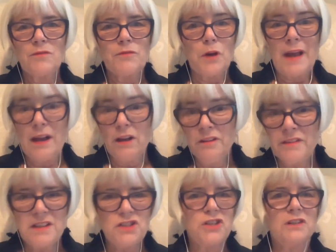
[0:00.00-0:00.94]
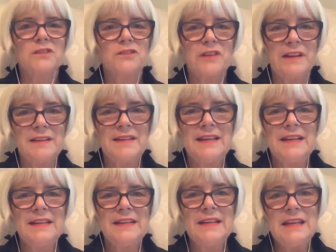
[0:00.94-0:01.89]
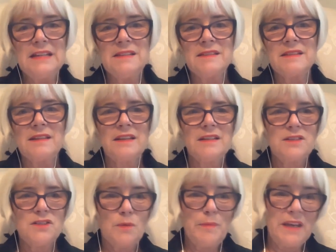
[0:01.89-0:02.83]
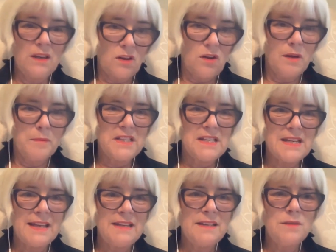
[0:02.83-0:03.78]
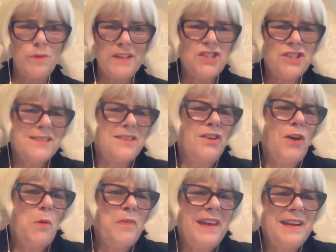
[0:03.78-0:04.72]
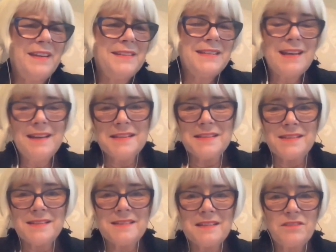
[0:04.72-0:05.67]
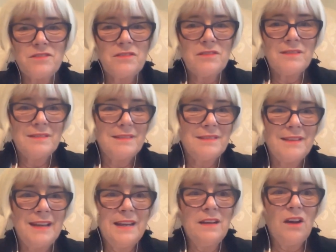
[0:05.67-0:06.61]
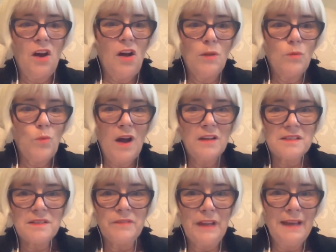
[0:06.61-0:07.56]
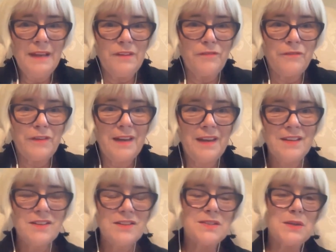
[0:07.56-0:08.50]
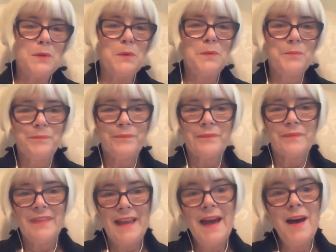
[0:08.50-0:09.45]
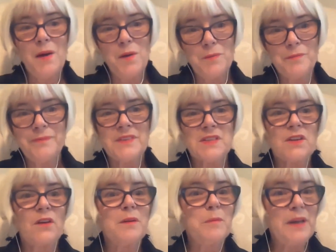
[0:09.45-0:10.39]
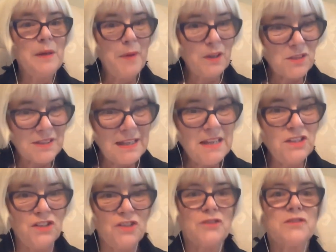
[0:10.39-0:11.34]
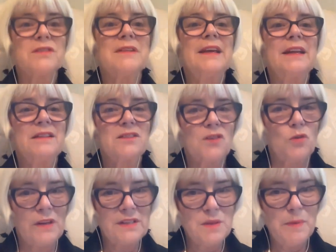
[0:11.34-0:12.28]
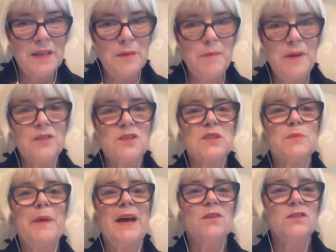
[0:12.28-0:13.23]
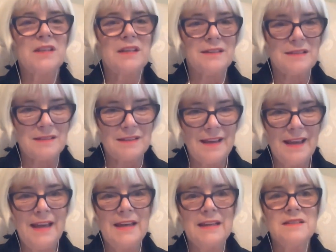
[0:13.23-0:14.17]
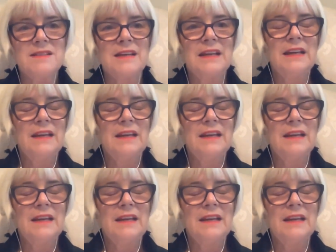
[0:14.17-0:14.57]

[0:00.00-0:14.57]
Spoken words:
for healthy children needs to be accommodated, we just know that it does in all walks of life. So now it's going to be about seniors, and it's going to be about spouses and